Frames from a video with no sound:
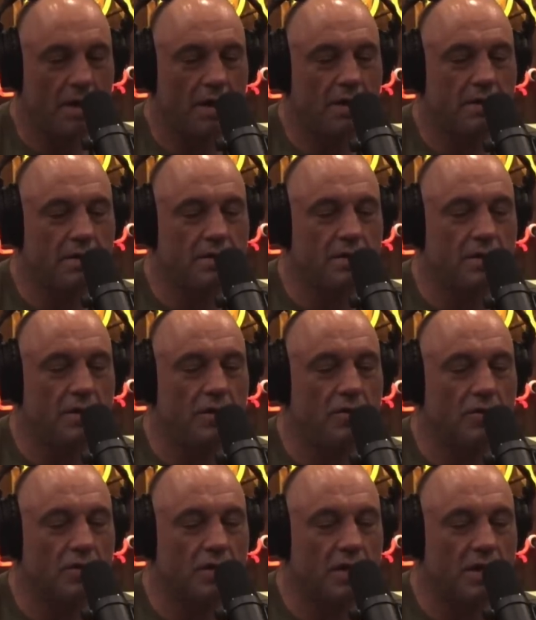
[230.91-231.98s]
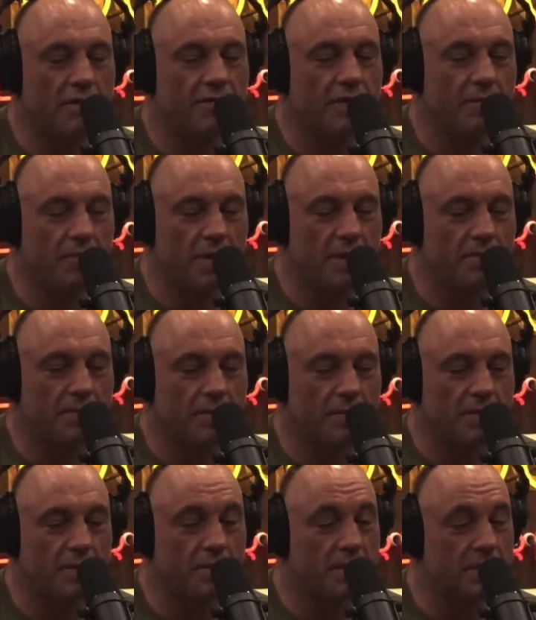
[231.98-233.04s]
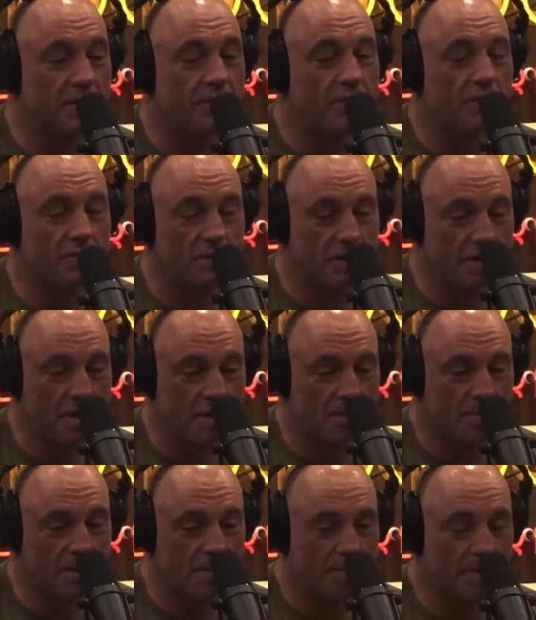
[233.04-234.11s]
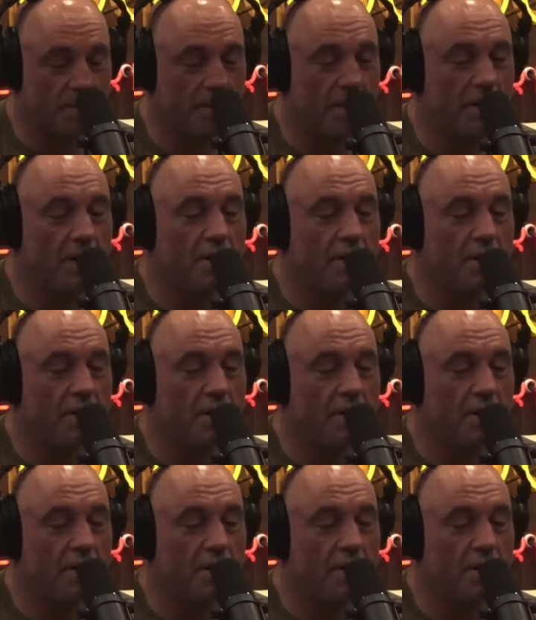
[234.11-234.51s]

is you're giving people, especially if you do it to young people,